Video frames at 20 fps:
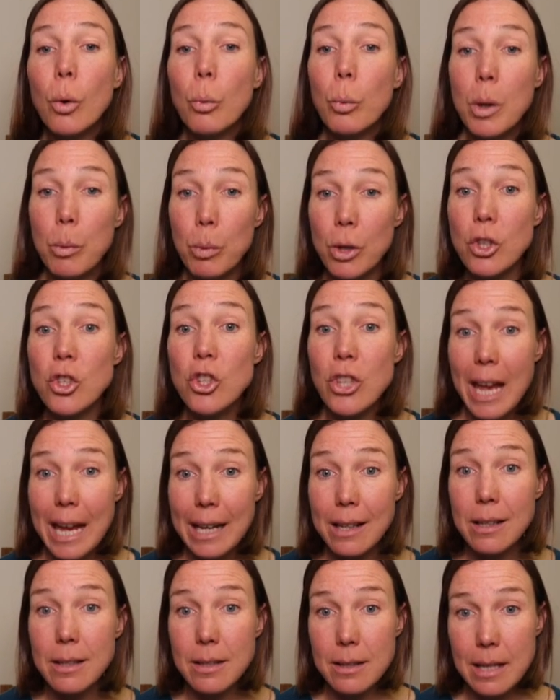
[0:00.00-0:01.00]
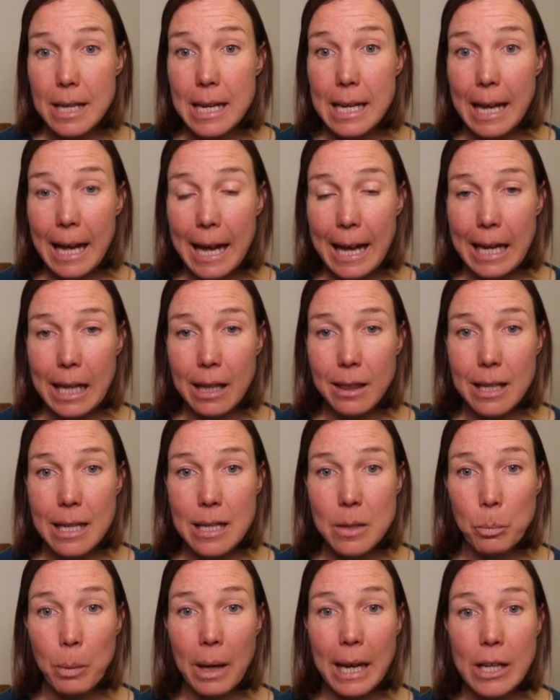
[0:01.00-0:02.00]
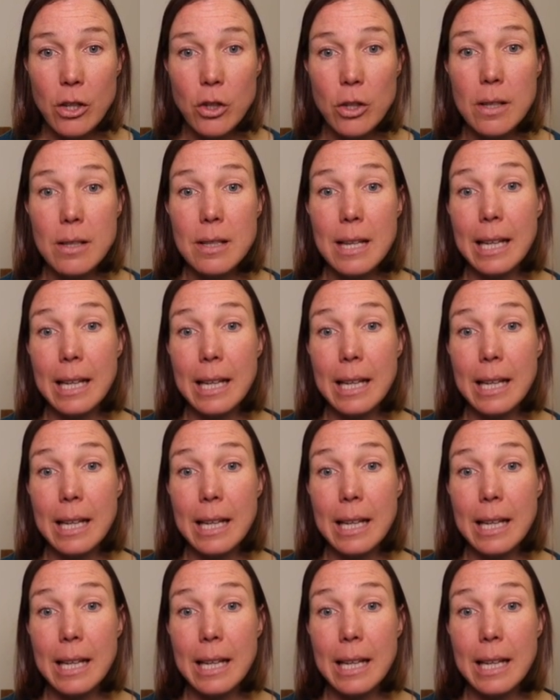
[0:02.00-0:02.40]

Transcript: We would check a CK in these patients,